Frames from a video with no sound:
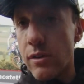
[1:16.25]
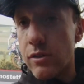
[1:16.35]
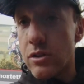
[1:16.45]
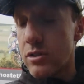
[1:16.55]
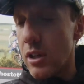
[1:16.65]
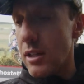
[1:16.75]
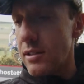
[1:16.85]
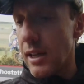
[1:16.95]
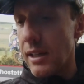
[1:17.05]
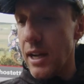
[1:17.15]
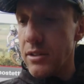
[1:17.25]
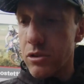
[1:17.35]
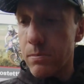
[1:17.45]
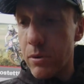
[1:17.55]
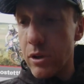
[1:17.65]
The first 10K
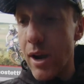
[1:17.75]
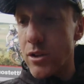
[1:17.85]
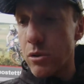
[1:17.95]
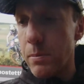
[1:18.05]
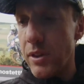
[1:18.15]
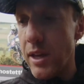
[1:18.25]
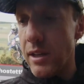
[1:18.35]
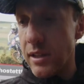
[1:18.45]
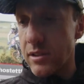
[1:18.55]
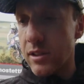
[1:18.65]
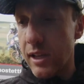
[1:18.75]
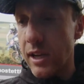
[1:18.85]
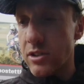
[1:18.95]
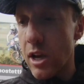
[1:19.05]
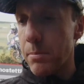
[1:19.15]
is pretty gradual, but then it
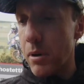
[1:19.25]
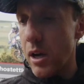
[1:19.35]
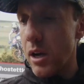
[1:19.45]
kicks up